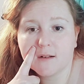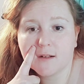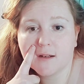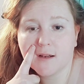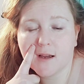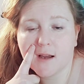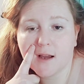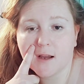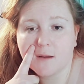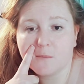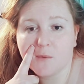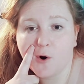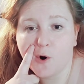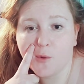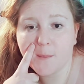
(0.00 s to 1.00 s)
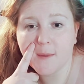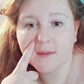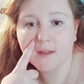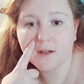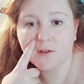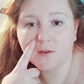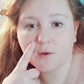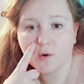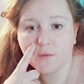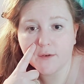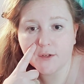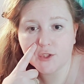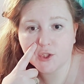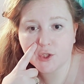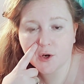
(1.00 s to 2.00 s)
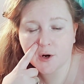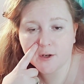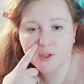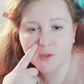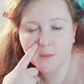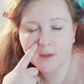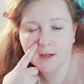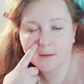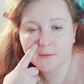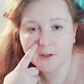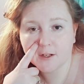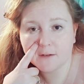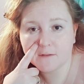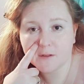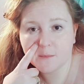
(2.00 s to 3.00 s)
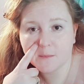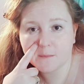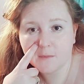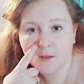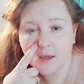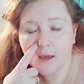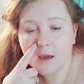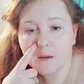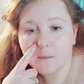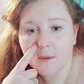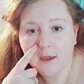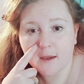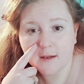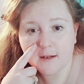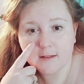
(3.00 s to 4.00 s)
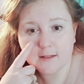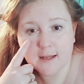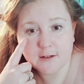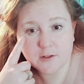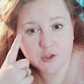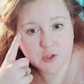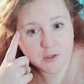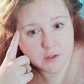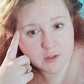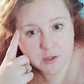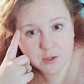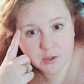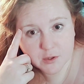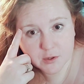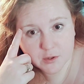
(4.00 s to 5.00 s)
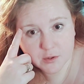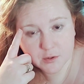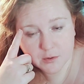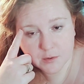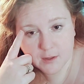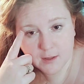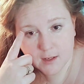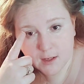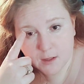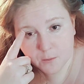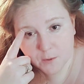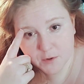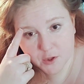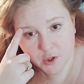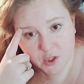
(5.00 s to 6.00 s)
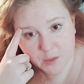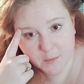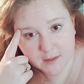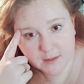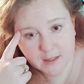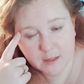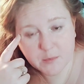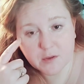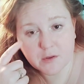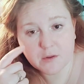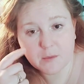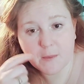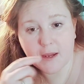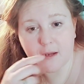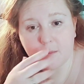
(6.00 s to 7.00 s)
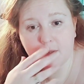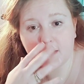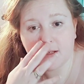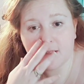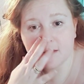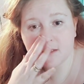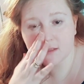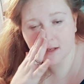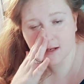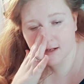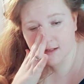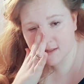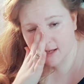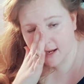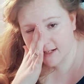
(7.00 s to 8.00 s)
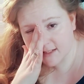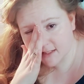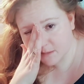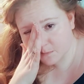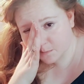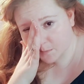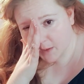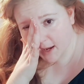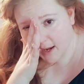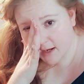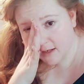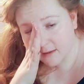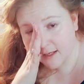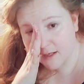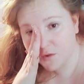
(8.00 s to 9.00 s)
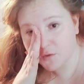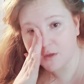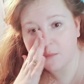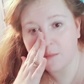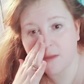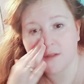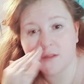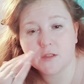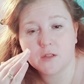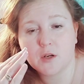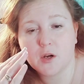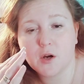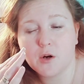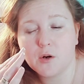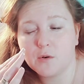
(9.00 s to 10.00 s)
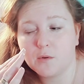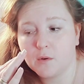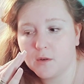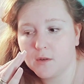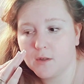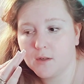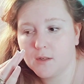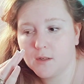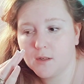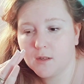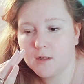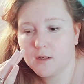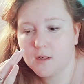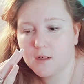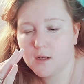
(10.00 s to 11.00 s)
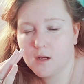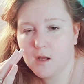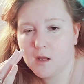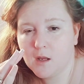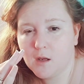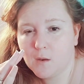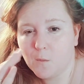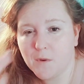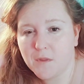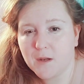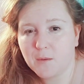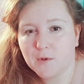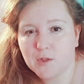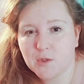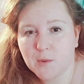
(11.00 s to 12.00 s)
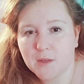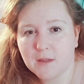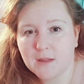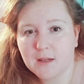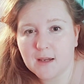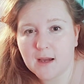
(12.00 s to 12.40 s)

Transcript: I'm hoping they don't overcharge me. I'm going to have to pay attention to what the shipping label and the payment is, because I did pay like 3 months ago when they were doing the